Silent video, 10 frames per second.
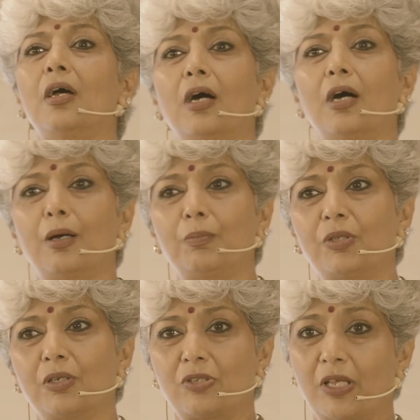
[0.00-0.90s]
Uh,
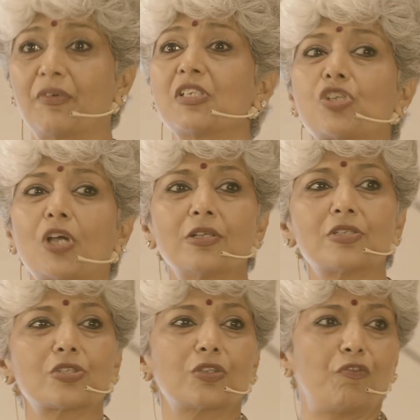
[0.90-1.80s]
the, there is
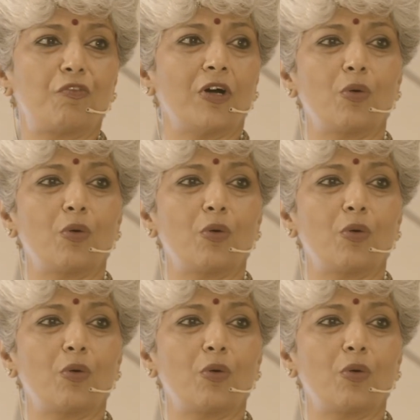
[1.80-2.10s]
chances of uh,